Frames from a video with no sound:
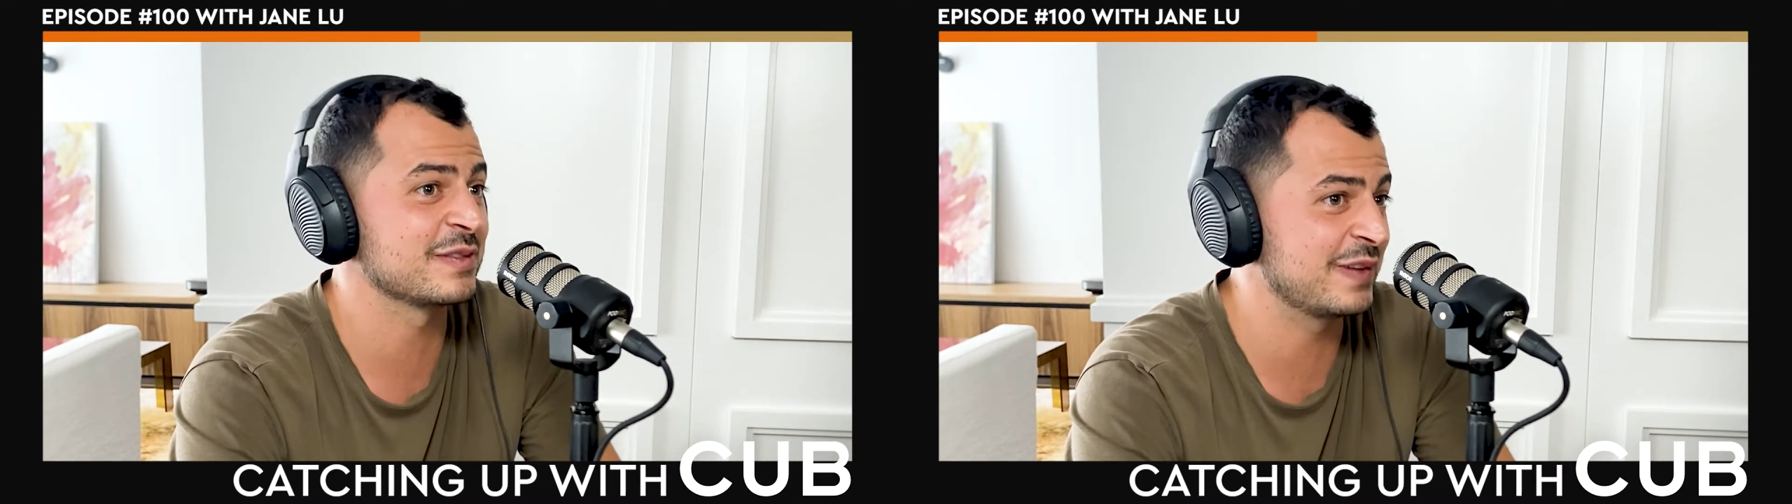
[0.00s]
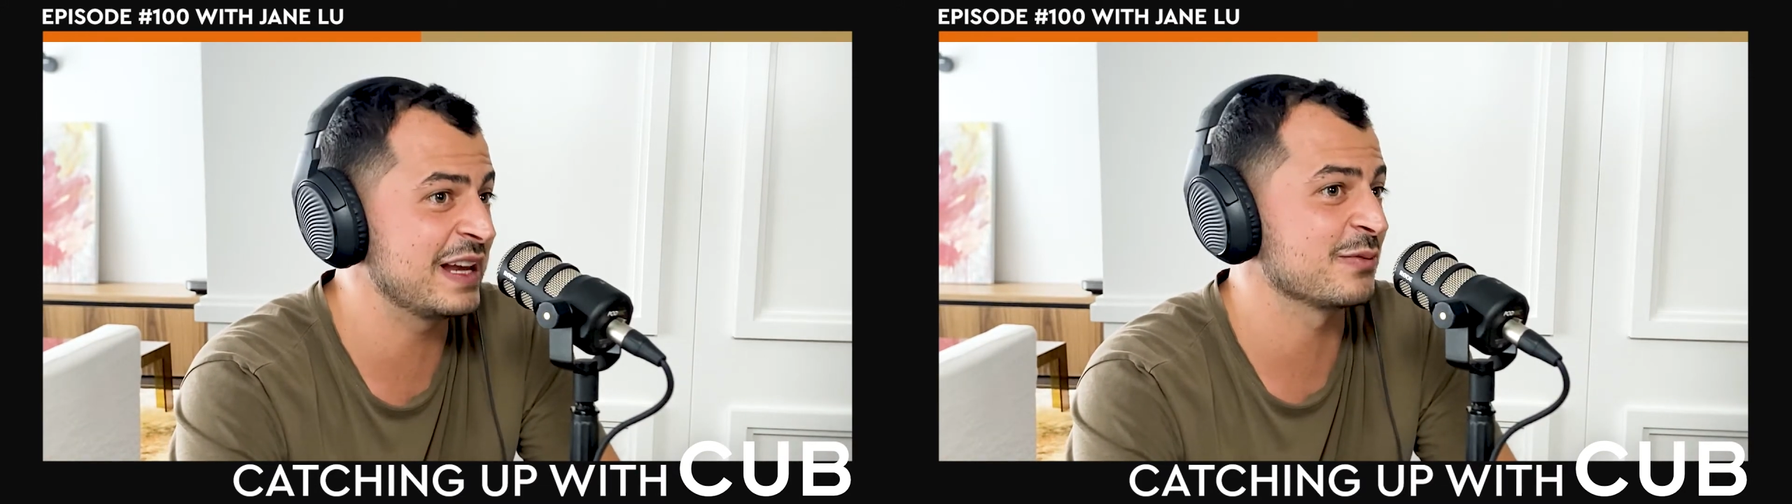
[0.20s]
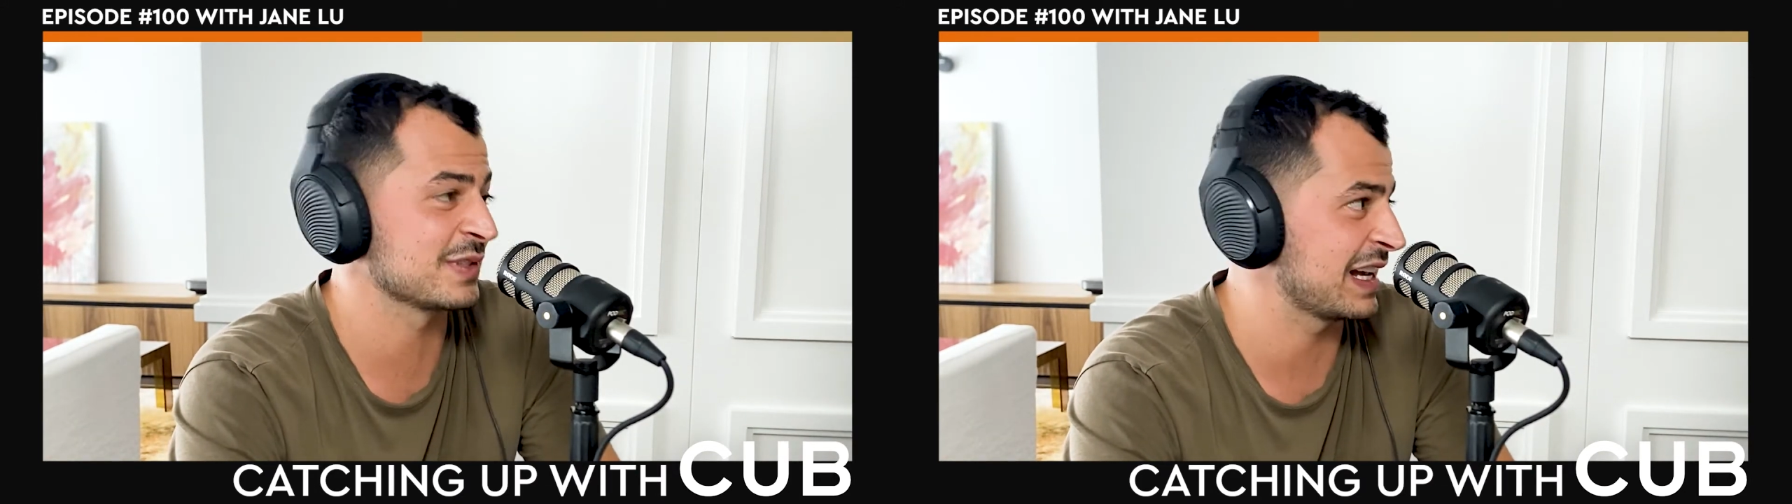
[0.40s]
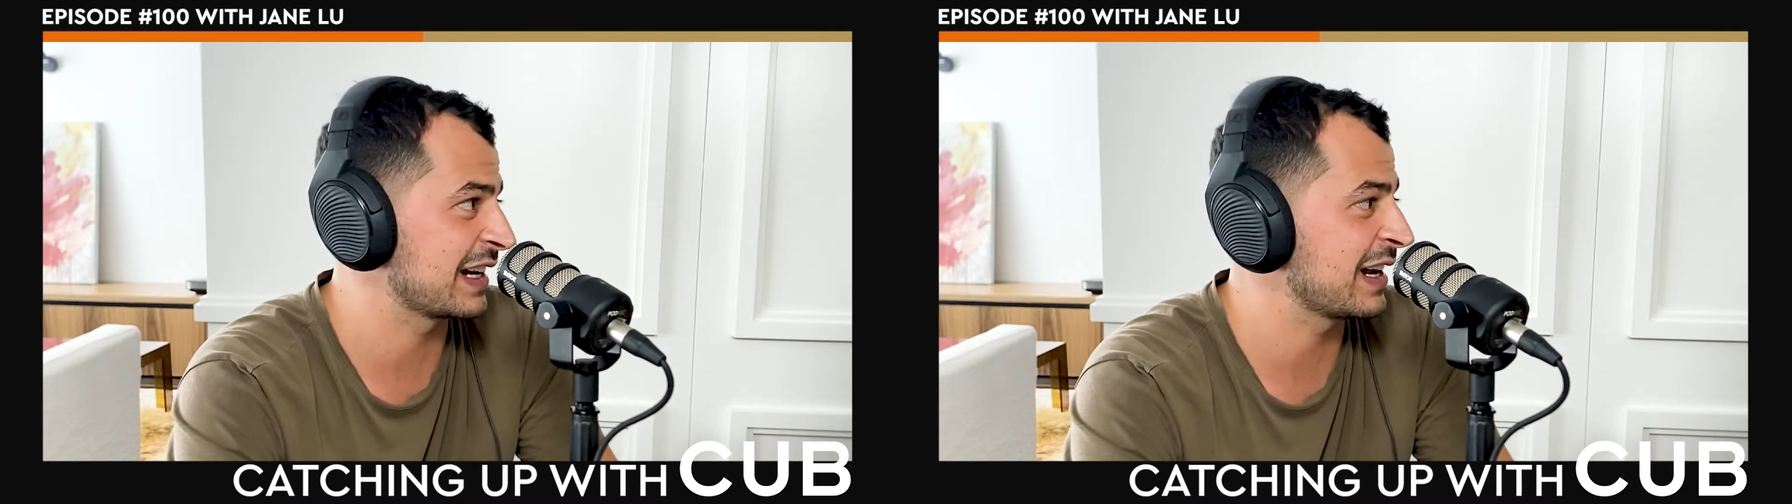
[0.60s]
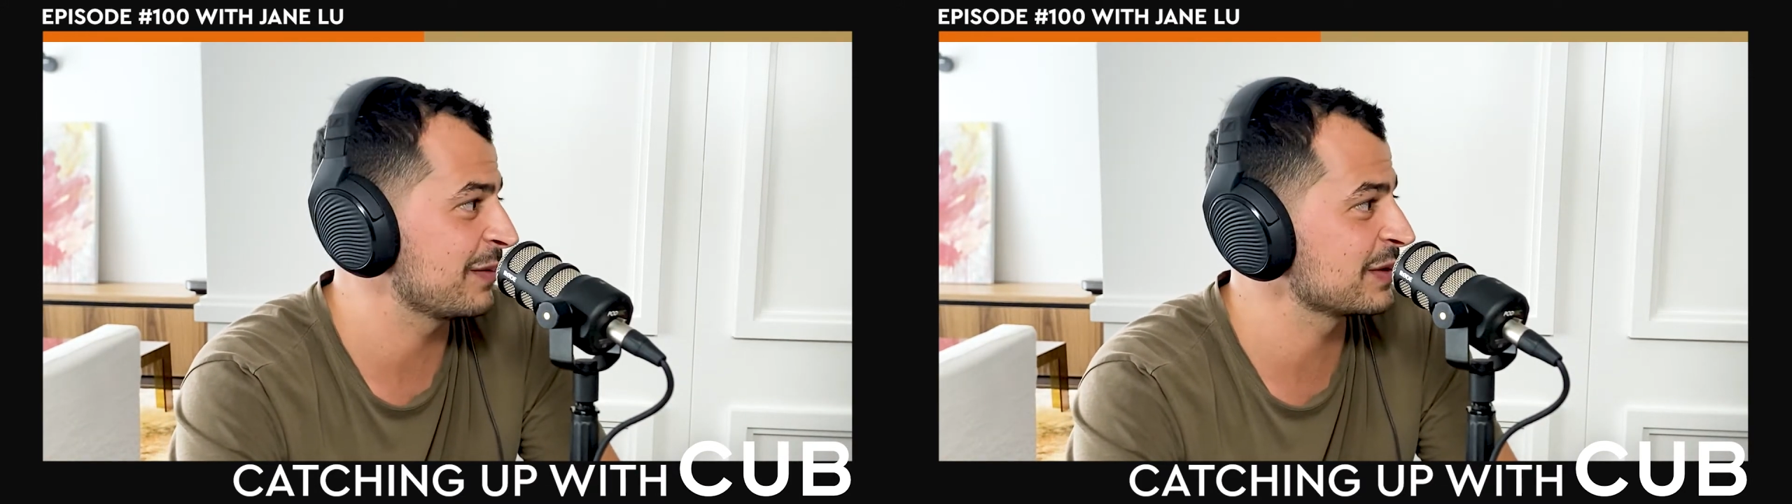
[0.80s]
event was at
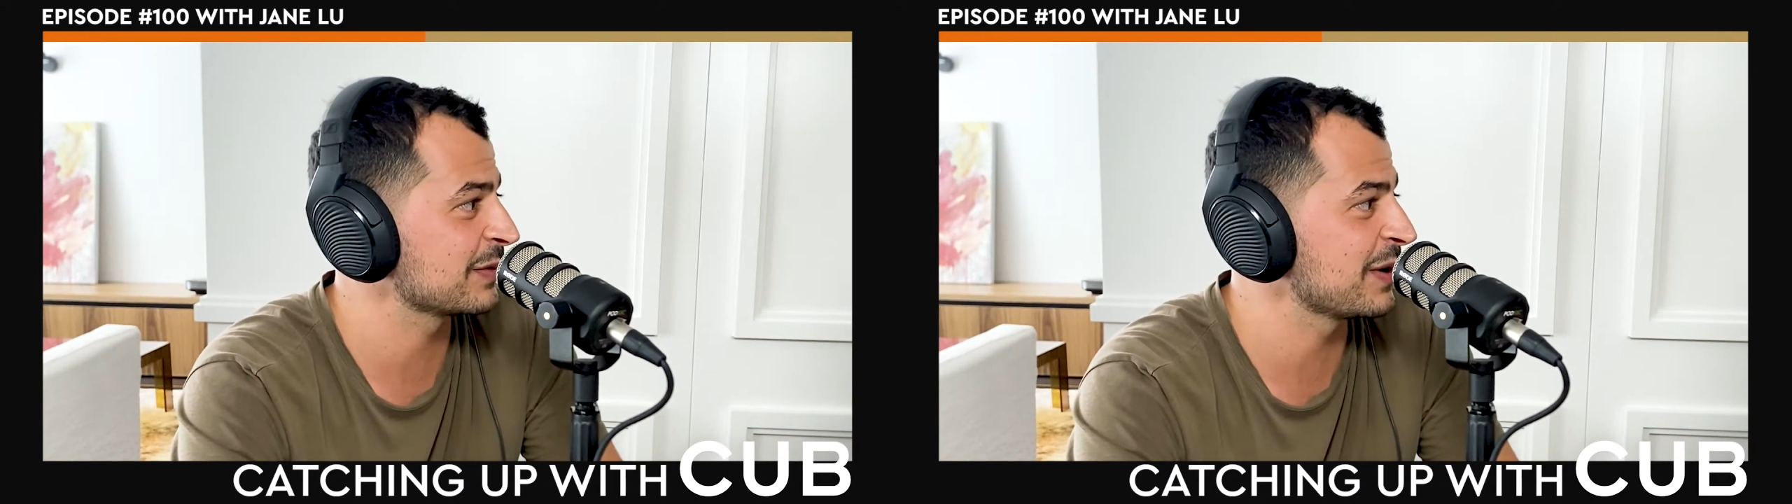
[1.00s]
CUB as well.